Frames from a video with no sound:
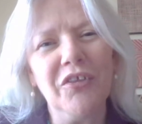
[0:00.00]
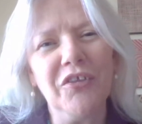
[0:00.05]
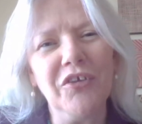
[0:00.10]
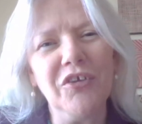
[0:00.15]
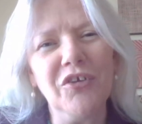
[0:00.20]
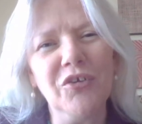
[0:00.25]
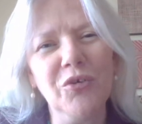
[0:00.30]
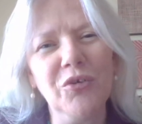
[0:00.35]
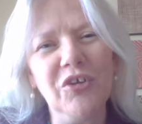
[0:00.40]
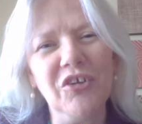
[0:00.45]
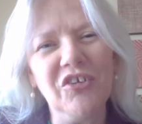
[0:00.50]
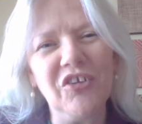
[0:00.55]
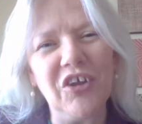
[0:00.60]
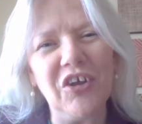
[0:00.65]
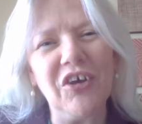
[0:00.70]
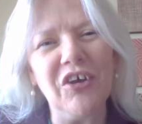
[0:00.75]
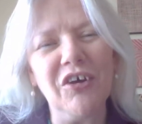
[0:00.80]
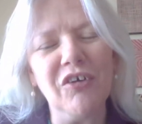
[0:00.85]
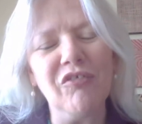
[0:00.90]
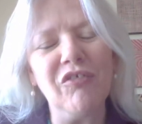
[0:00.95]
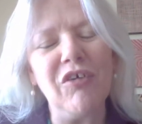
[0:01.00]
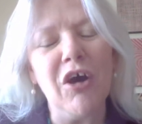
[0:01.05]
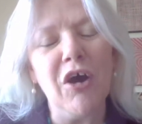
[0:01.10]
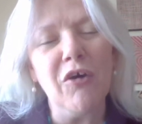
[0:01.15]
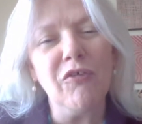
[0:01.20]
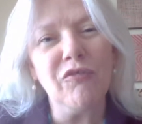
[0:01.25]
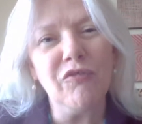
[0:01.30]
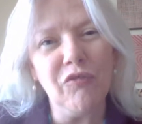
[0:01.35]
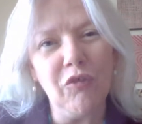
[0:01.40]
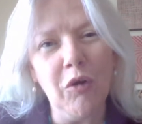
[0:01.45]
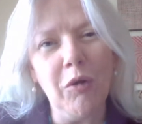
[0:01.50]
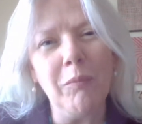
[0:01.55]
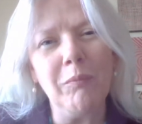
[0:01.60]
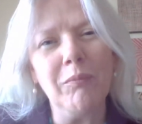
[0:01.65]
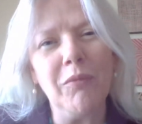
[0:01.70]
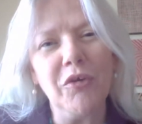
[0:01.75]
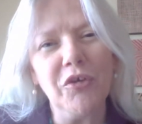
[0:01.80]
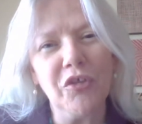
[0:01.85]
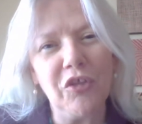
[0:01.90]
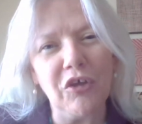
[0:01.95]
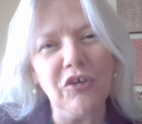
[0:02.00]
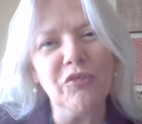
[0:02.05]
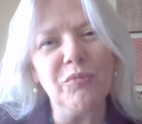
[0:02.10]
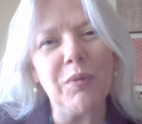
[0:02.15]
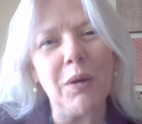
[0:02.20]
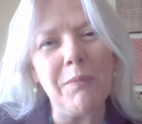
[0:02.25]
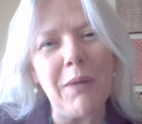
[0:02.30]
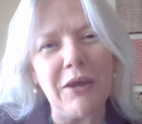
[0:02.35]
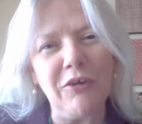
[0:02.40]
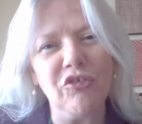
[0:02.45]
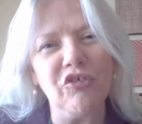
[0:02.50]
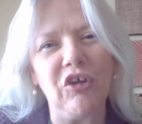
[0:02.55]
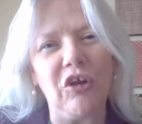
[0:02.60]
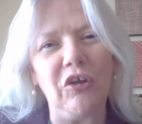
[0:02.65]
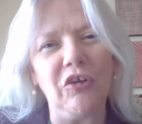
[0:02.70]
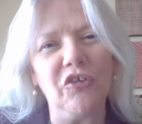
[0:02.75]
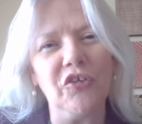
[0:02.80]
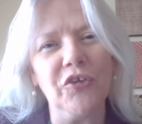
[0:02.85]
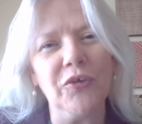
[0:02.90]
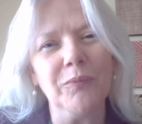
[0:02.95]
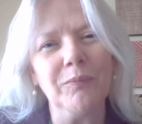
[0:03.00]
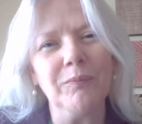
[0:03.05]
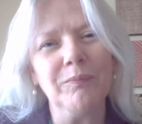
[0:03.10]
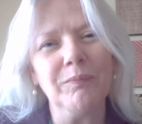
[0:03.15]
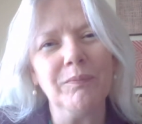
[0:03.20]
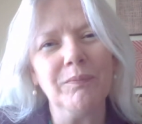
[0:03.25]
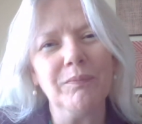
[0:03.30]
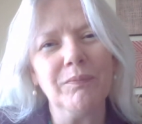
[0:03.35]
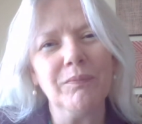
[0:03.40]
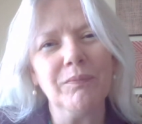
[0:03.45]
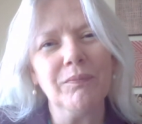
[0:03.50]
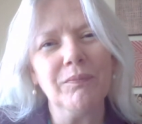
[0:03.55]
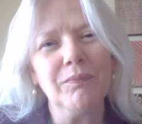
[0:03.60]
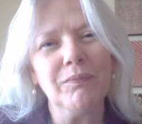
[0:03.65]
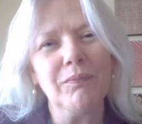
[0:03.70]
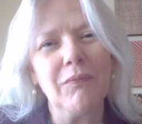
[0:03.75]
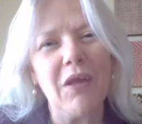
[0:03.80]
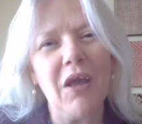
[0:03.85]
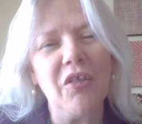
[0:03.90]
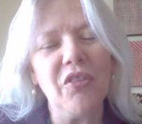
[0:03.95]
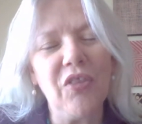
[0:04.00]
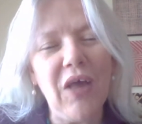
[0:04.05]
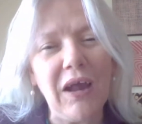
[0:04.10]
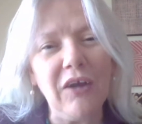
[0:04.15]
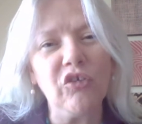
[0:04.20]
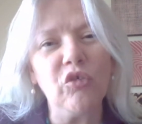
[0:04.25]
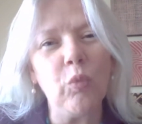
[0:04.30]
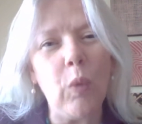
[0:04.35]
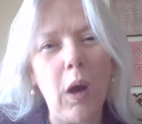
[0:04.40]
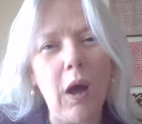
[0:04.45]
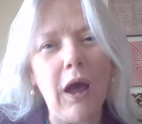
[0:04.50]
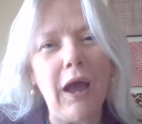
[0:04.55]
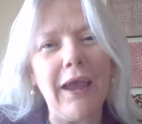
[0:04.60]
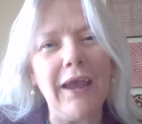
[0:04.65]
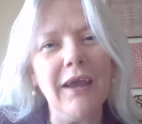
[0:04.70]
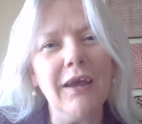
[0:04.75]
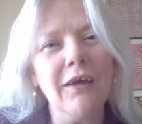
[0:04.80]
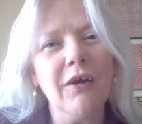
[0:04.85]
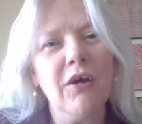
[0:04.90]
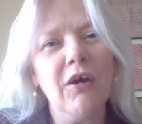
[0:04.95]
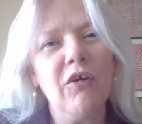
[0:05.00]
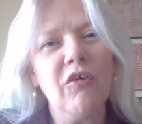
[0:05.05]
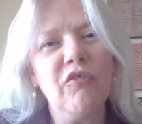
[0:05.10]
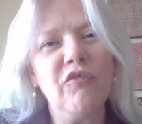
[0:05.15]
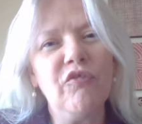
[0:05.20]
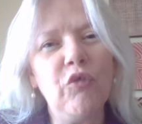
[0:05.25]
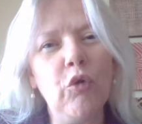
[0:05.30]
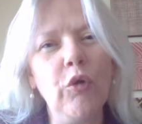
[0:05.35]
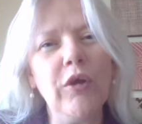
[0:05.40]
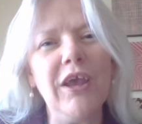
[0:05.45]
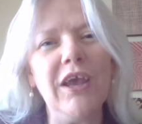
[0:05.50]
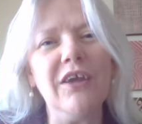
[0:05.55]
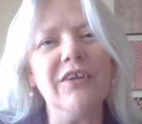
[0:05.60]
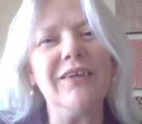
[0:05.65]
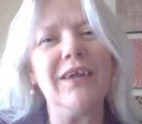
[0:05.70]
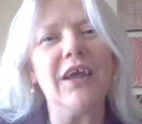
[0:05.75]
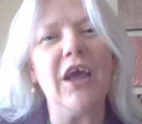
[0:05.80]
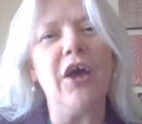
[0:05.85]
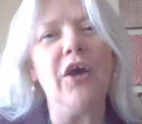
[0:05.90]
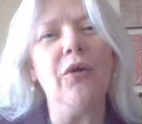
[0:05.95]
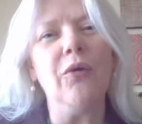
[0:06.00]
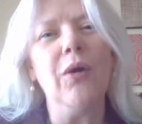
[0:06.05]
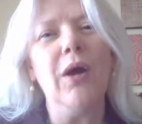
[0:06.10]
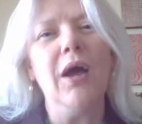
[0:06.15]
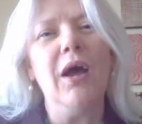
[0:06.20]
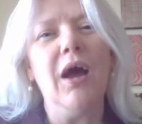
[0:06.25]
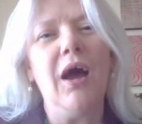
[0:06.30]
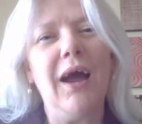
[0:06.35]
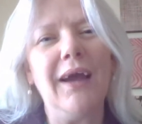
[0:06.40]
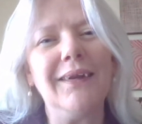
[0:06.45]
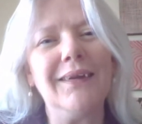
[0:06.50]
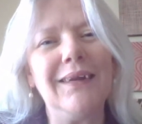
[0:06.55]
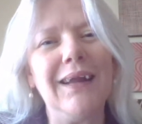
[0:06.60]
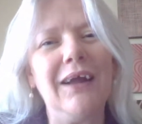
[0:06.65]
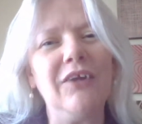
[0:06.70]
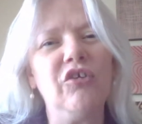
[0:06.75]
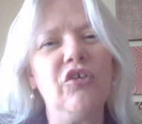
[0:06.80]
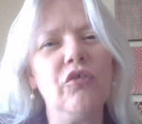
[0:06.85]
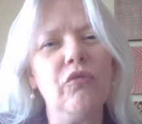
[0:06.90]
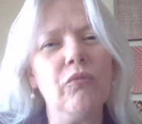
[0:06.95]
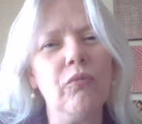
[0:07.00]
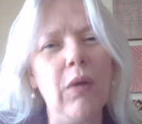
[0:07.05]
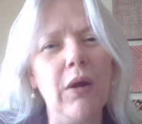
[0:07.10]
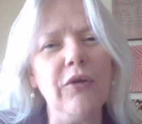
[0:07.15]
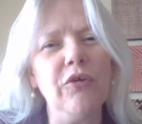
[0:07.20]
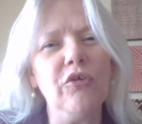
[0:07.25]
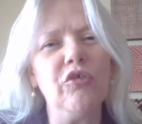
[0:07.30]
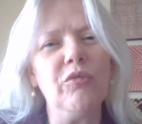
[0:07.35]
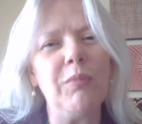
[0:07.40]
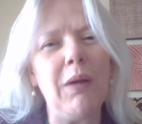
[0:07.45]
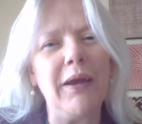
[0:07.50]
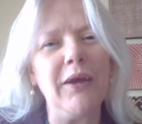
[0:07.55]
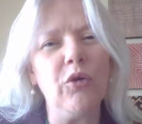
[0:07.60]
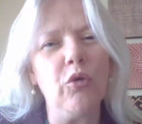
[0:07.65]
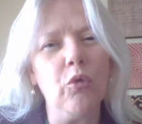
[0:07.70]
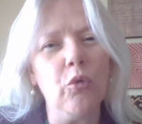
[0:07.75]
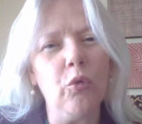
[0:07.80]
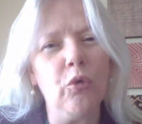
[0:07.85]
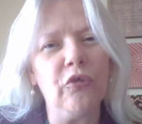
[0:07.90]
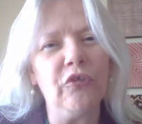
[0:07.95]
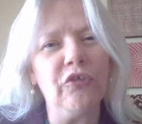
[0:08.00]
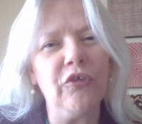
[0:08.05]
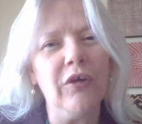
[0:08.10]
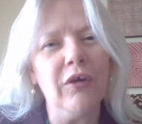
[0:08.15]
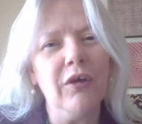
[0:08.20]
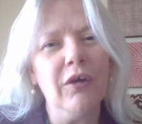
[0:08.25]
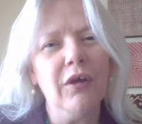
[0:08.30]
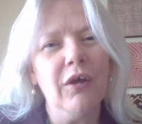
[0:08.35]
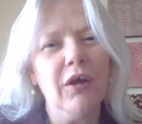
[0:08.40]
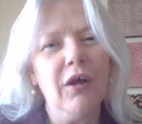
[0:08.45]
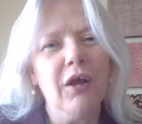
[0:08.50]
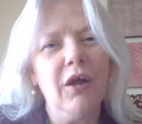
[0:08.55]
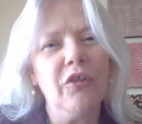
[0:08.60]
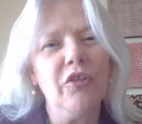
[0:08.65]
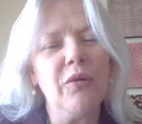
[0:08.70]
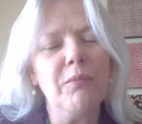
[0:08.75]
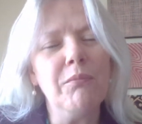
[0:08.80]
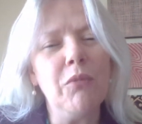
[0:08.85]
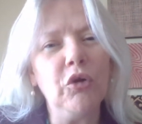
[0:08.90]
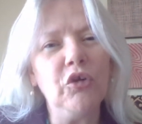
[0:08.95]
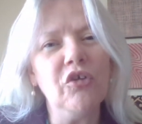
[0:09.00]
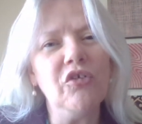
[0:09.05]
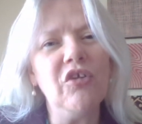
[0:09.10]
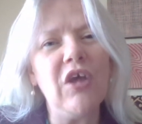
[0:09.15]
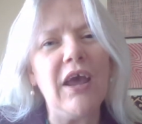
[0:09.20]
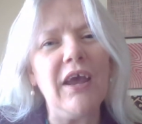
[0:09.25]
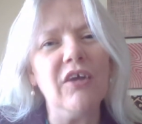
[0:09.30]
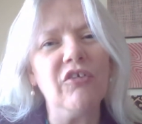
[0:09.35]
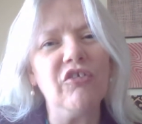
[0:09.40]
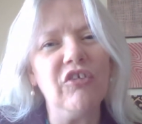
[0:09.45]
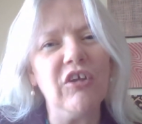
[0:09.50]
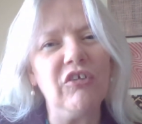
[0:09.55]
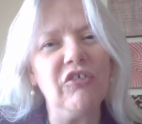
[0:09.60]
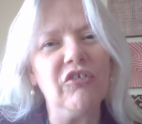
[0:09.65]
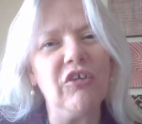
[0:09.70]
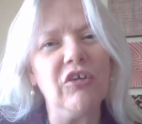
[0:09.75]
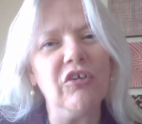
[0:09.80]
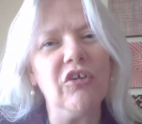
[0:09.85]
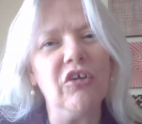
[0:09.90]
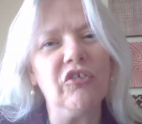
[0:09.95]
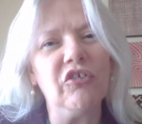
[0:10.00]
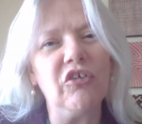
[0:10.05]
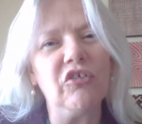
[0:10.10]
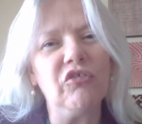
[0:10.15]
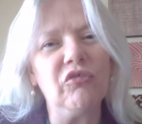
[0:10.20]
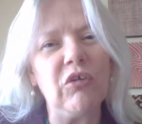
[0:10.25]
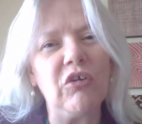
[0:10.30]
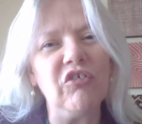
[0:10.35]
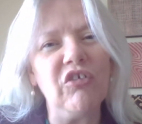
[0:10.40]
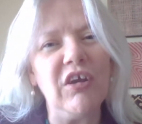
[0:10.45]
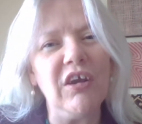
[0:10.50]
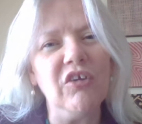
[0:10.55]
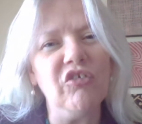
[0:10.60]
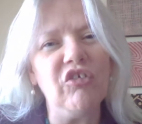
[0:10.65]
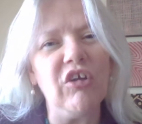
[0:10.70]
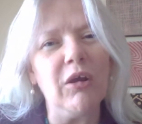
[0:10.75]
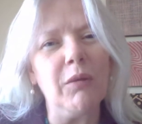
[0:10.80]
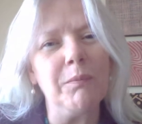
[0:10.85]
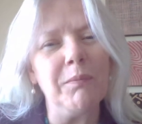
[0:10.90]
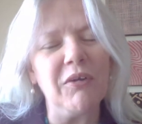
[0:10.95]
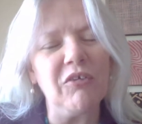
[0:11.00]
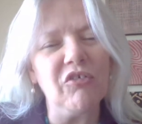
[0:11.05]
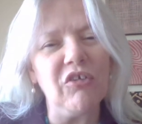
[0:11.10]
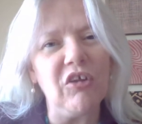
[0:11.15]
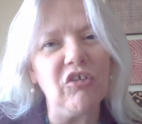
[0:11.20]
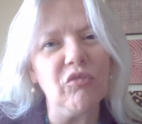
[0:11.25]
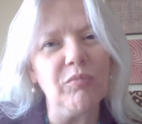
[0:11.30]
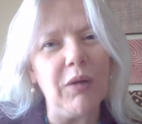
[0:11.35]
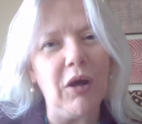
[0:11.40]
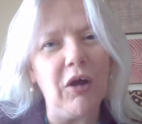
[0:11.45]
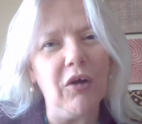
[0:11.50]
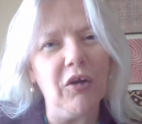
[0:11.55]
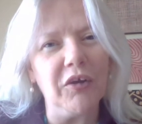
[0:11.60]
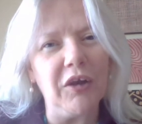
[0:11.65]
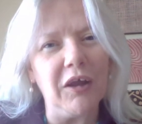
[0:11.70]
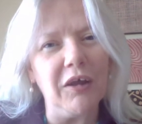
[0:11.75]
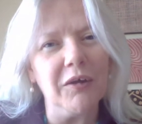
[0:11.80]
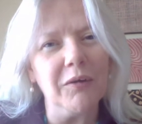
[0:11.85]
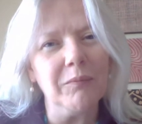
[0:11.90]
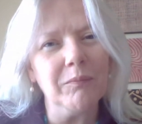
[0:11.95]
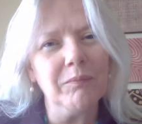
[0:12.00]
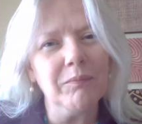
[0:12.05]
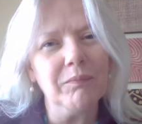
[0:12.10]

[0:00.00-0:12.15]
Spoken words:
that you deserve from those promotions. That's why 4 years ago, I sat and wrote my course, The Modern Day Assistant as a Strategic Business Partner.